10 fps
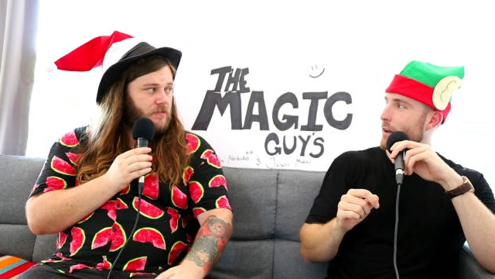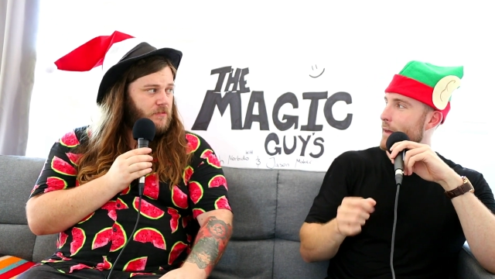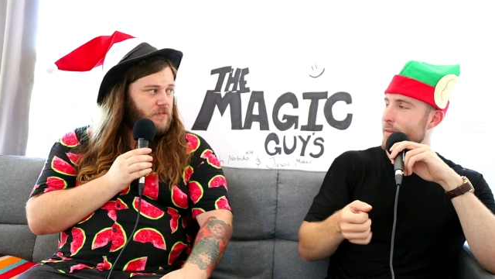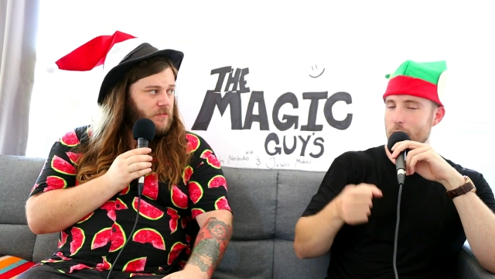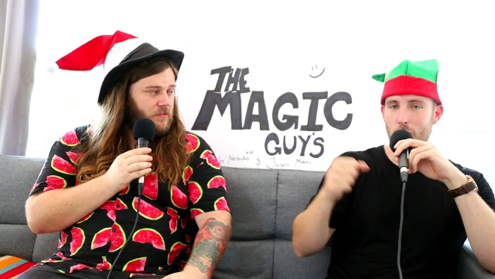
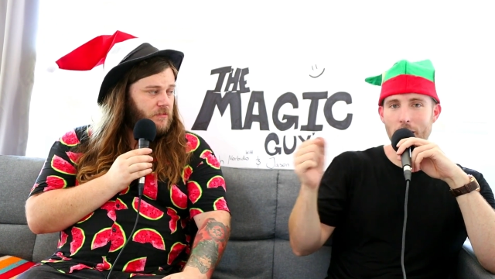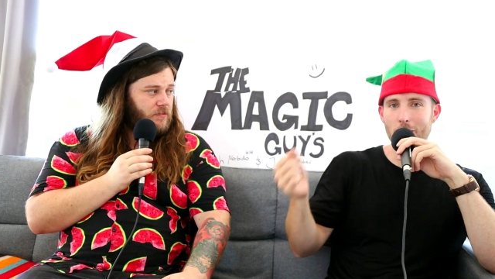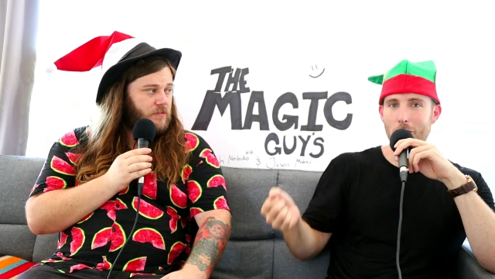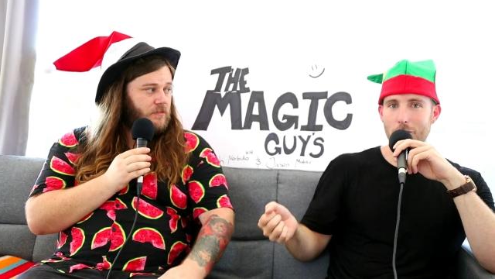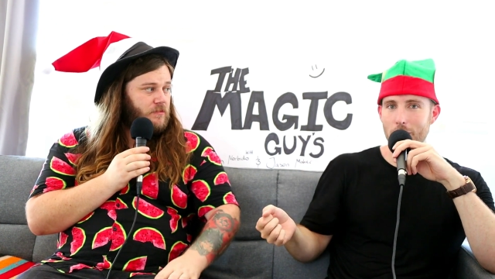Speaker 1: and then
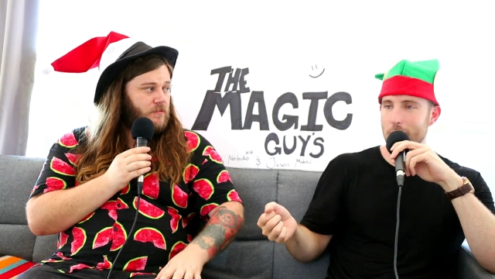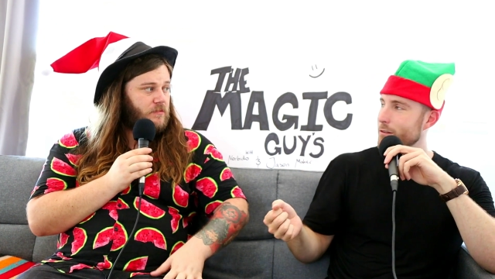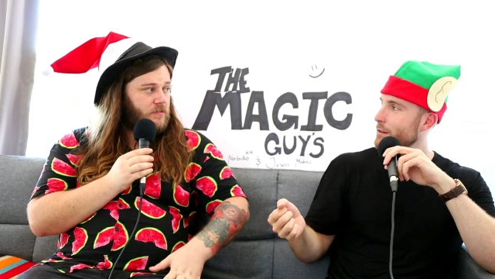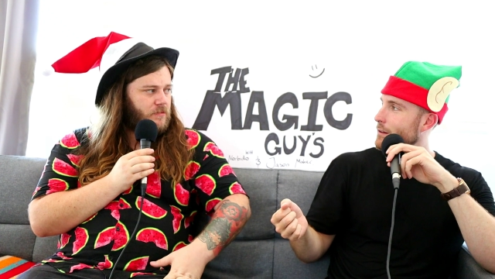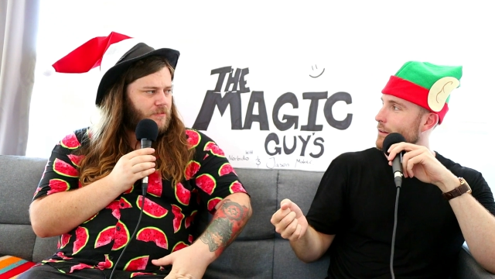run off.
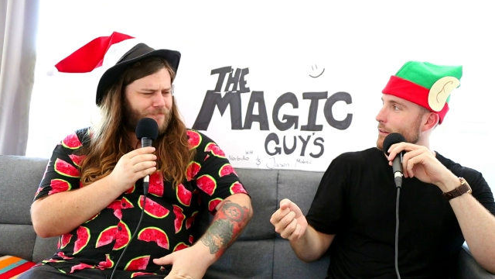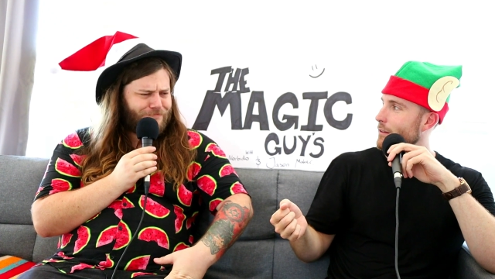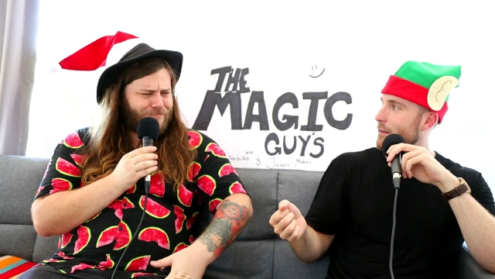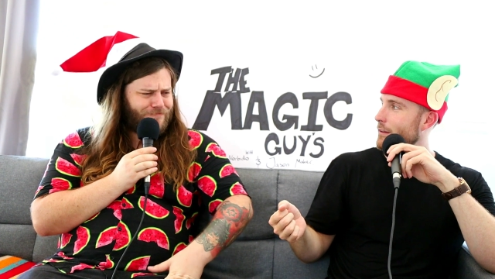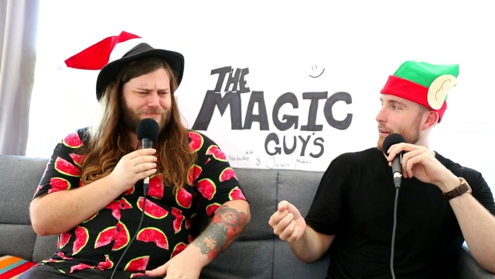
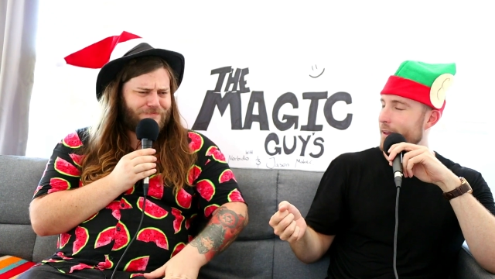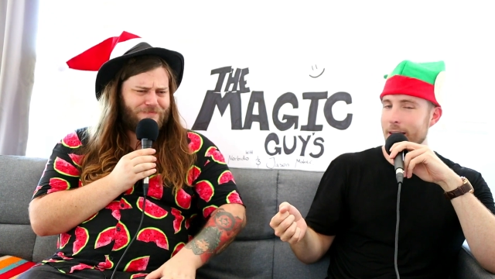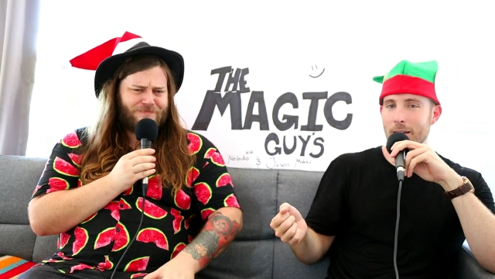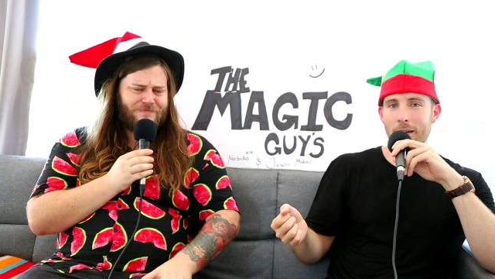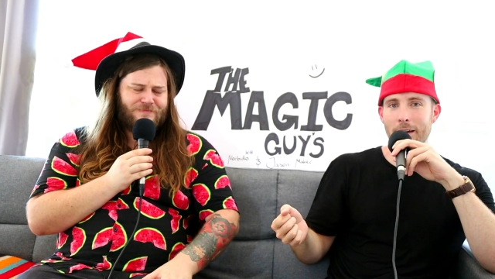
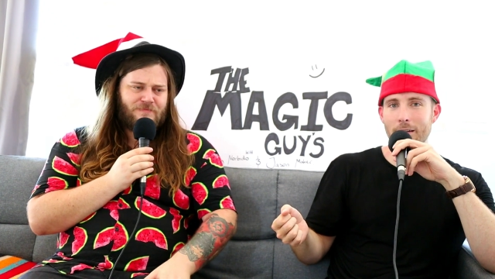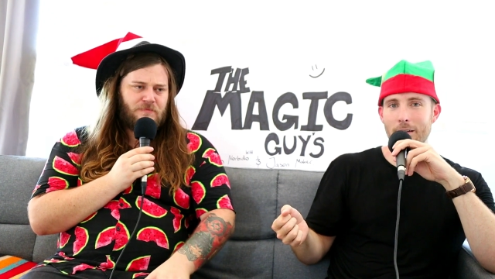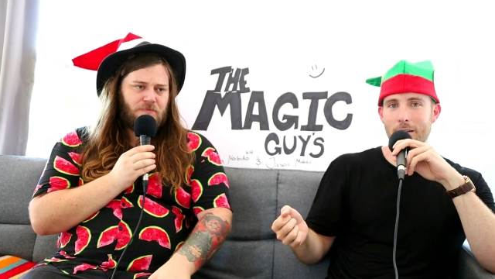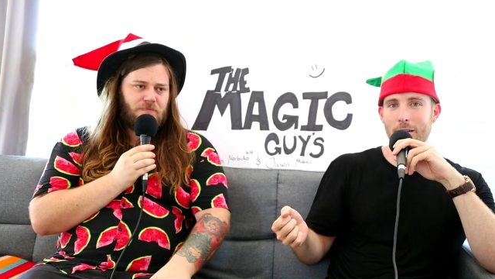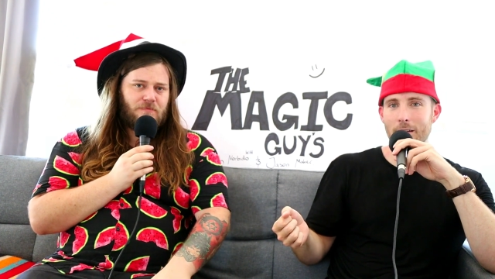And
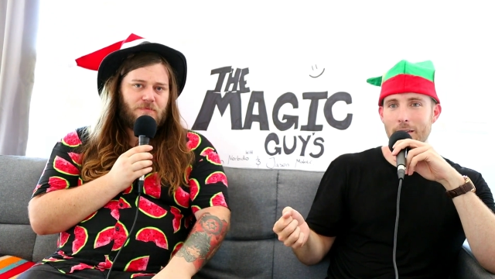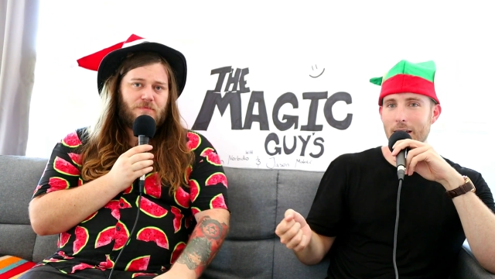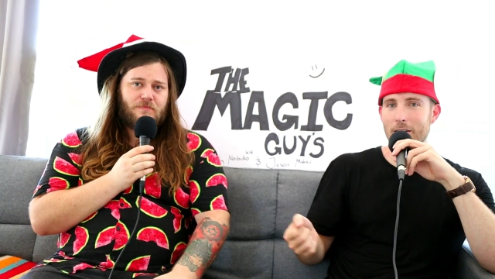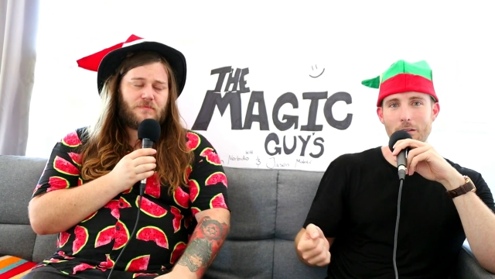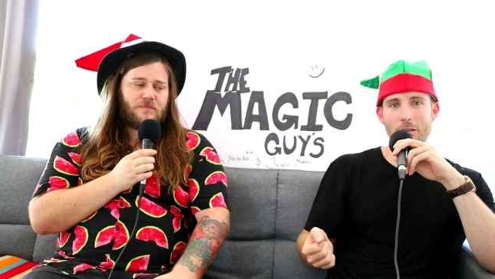like
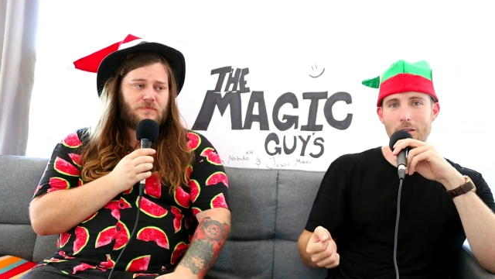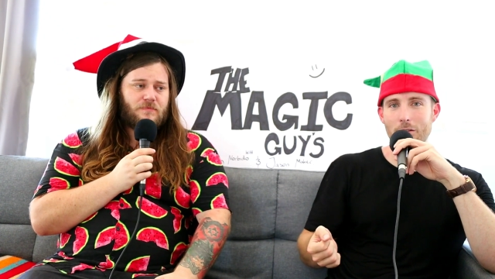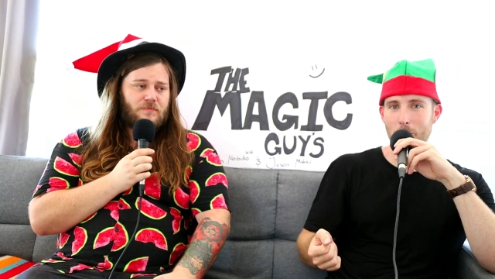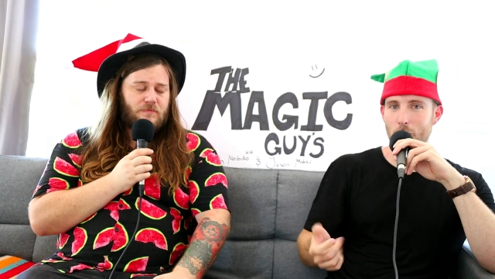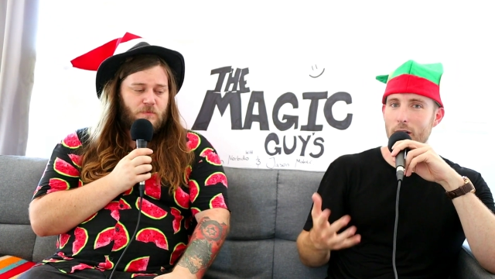that's
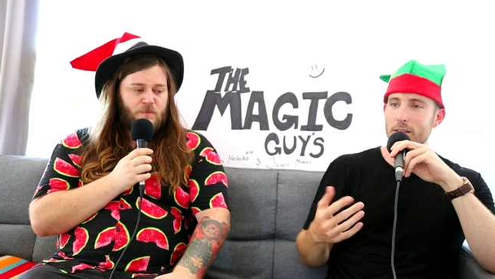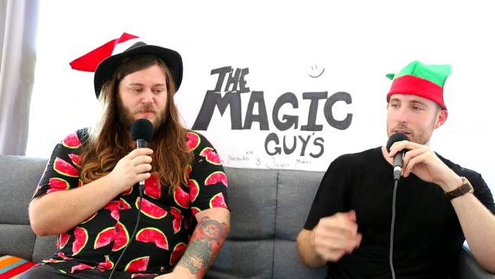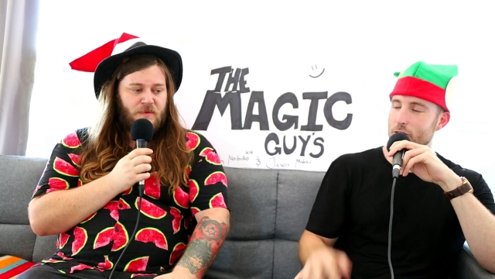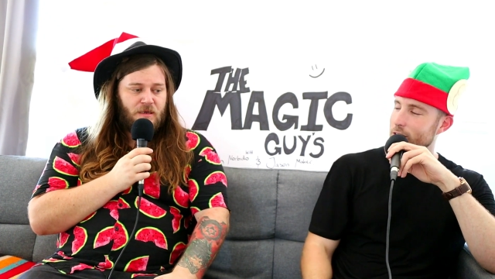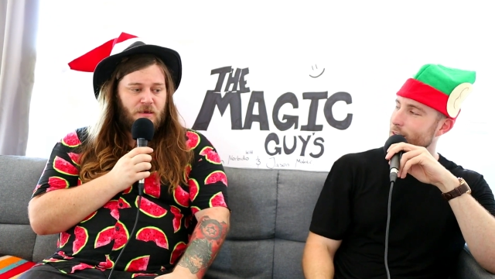some
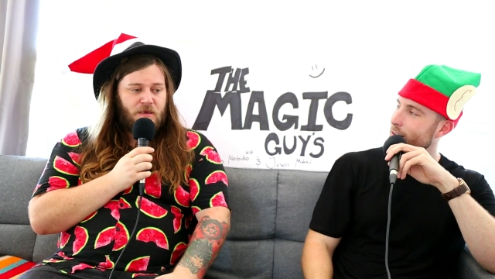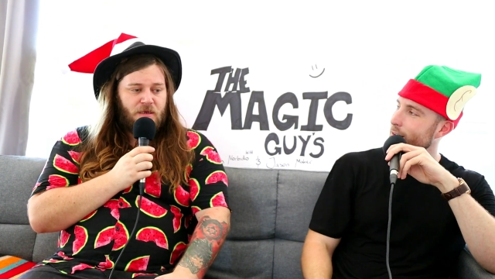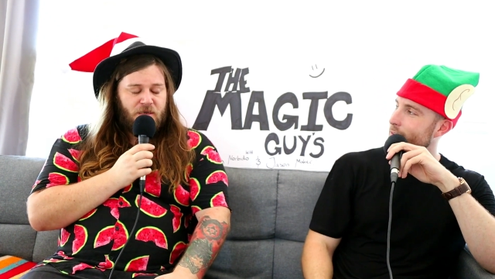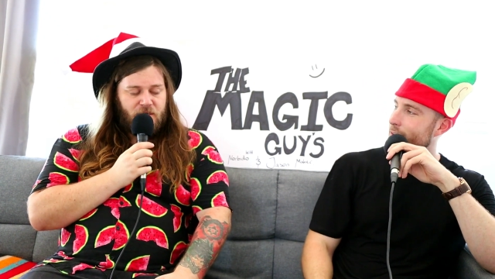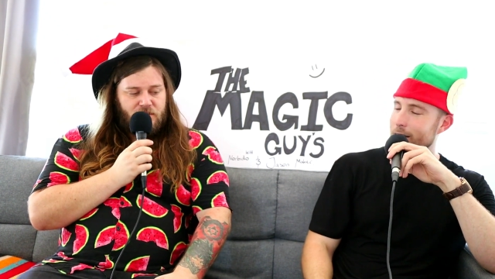crazy shit
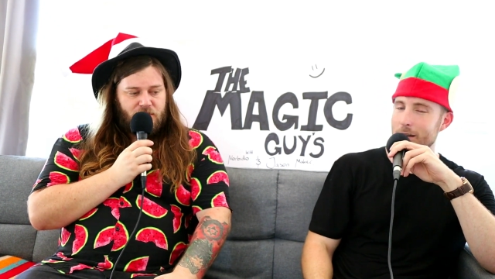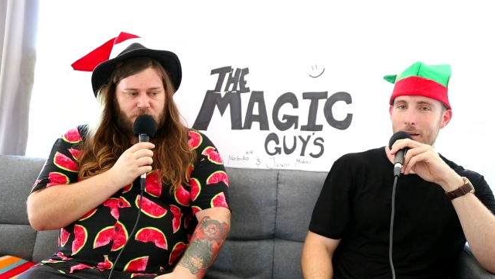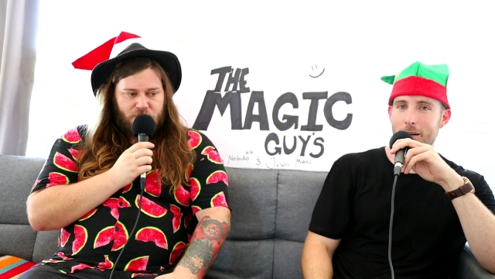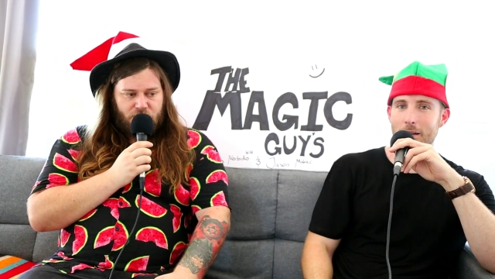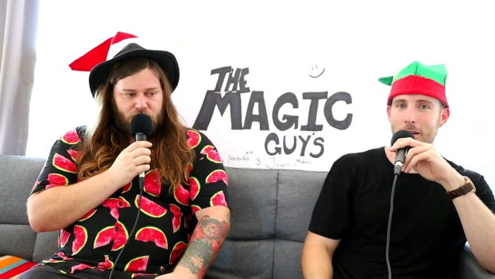that that
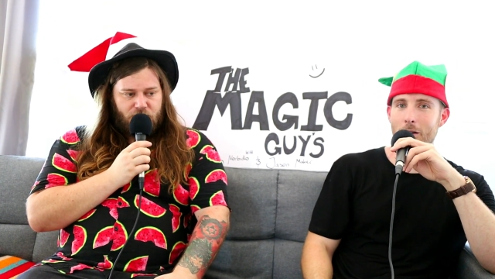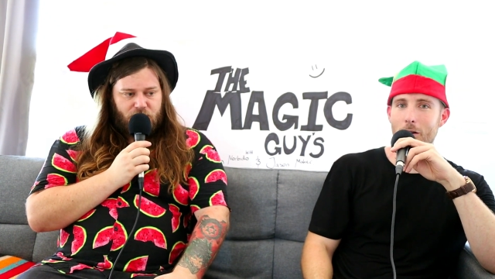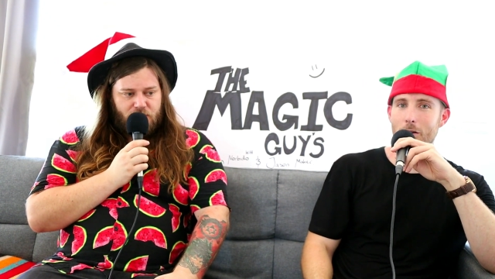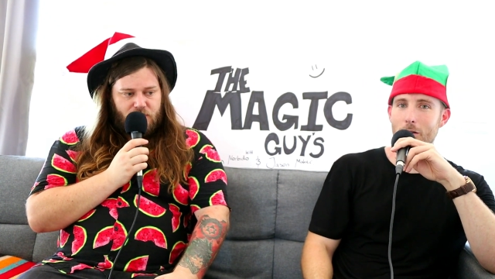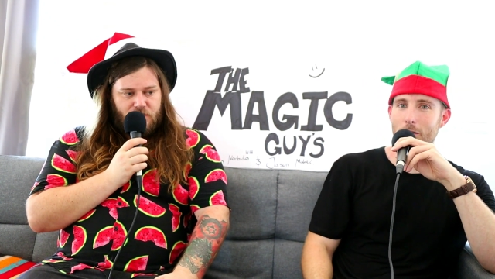uh, you know,